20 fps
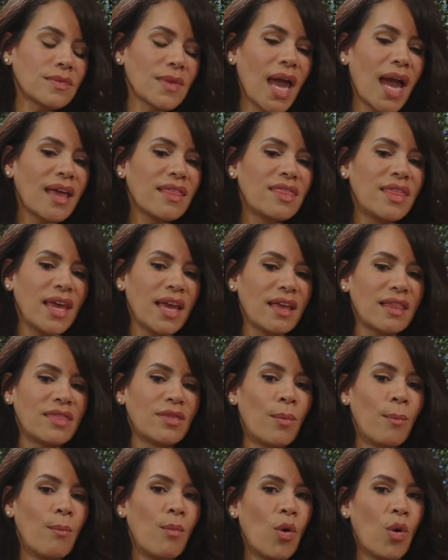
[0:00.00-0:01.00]
I think
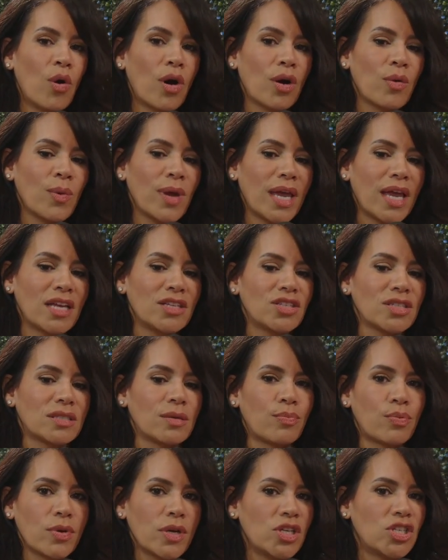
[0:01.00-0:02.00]
the more we can just
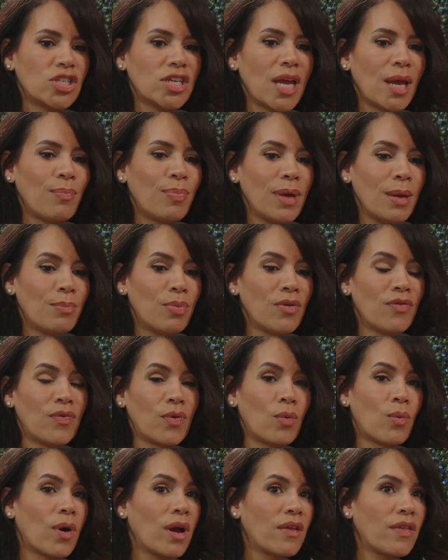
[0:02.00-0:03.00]
appreciate people
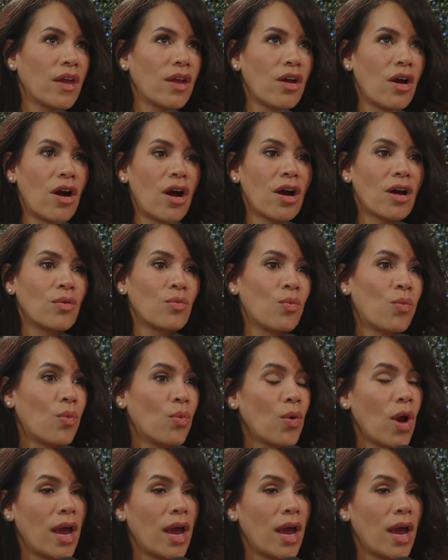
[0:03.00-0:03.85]
for where they are and